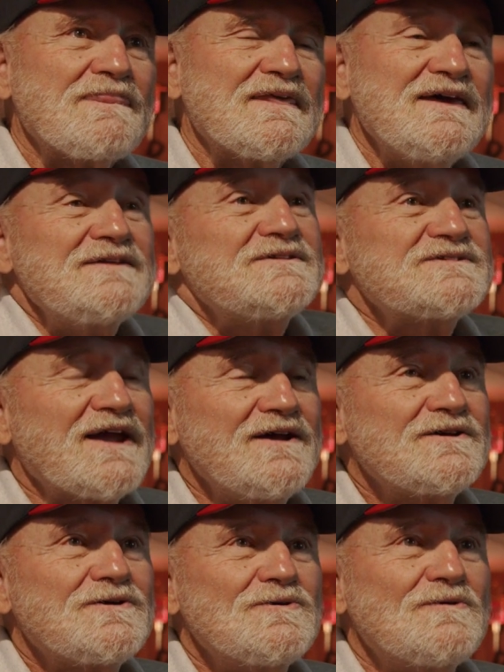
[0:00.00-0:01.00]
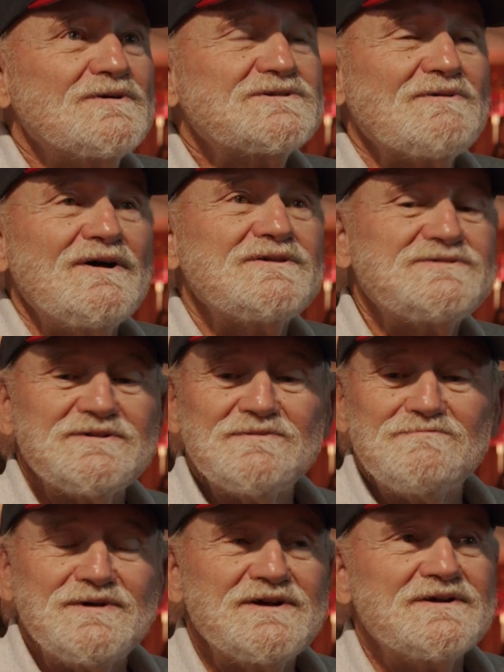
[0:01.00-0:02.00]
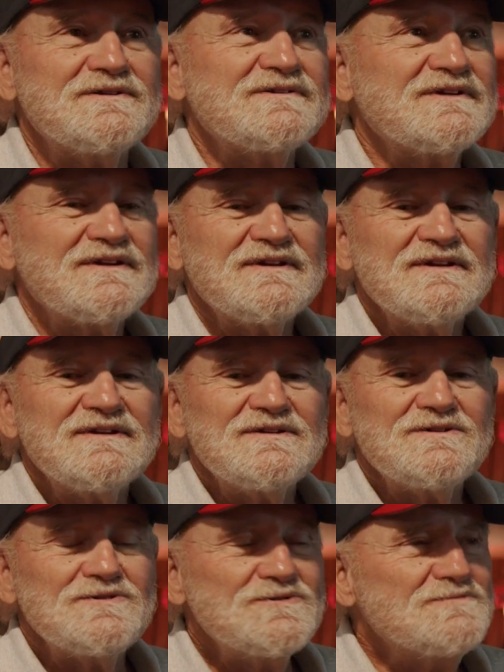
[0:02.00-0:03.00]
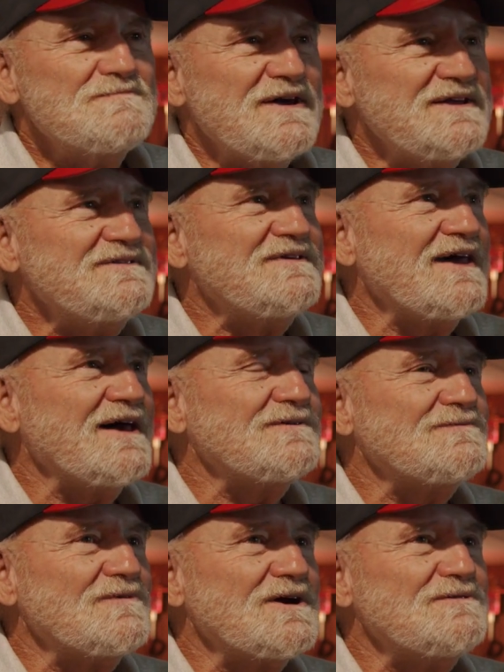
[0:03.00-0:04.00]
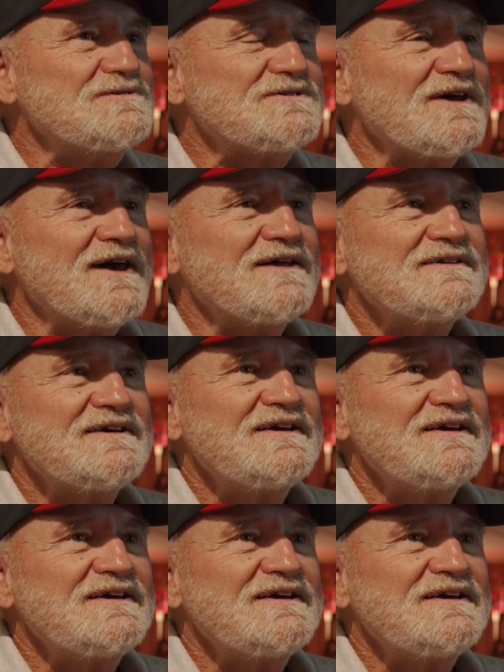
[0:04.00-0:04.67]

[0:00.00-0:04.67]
And it's kind of cool once in a while to see a beer and who made that and where was that.